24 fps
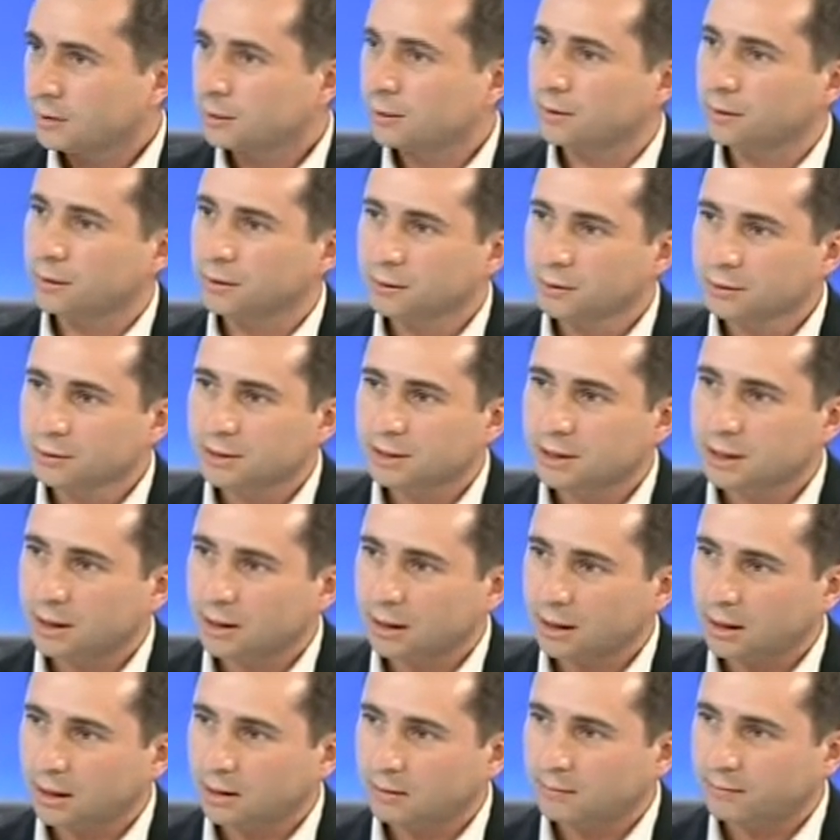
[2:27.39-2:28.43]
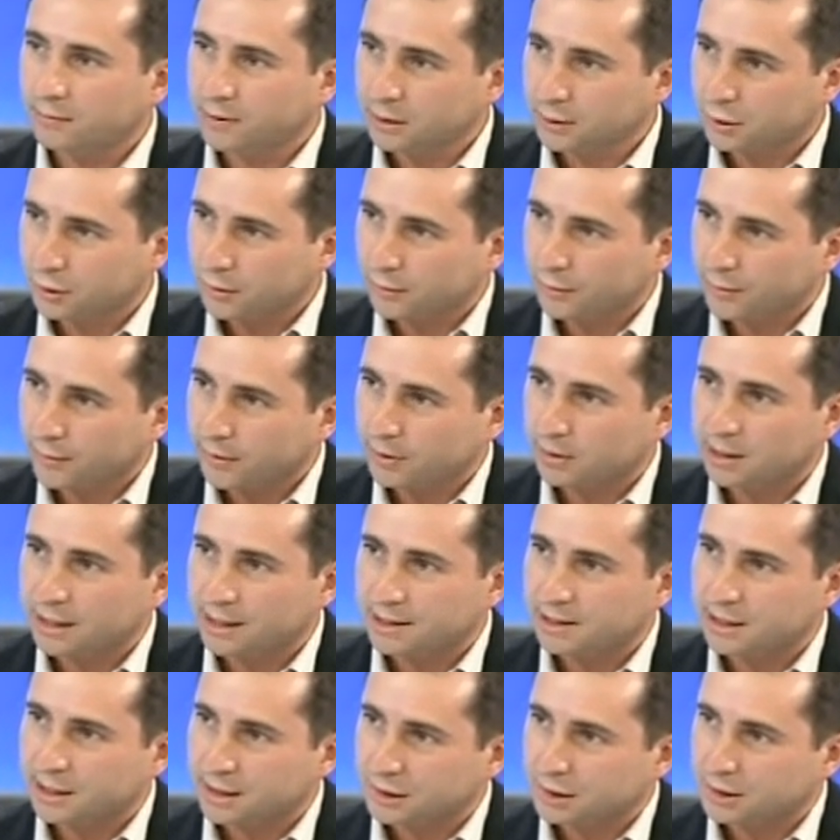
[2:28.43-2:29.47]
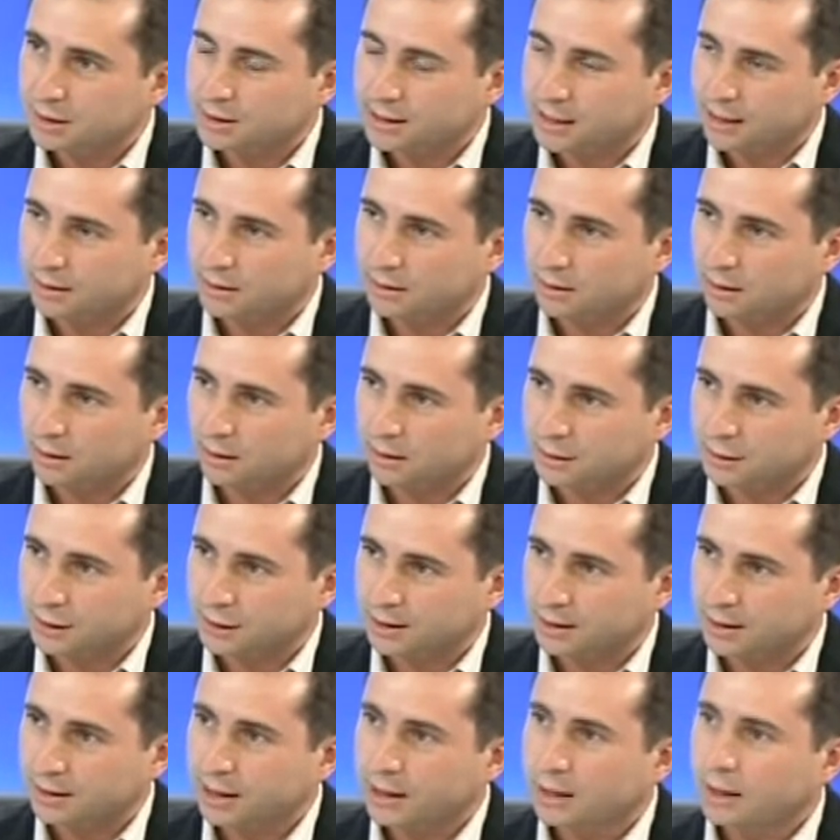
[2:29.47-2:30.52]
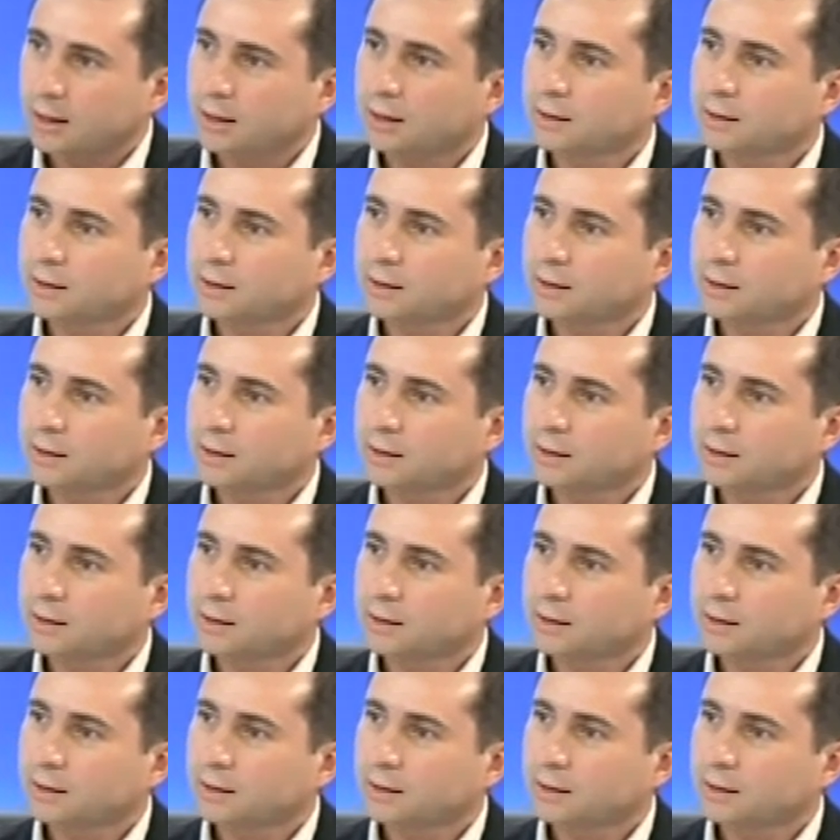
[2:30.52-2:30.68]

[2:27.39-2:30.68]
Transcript: to use in vitro fertilization technology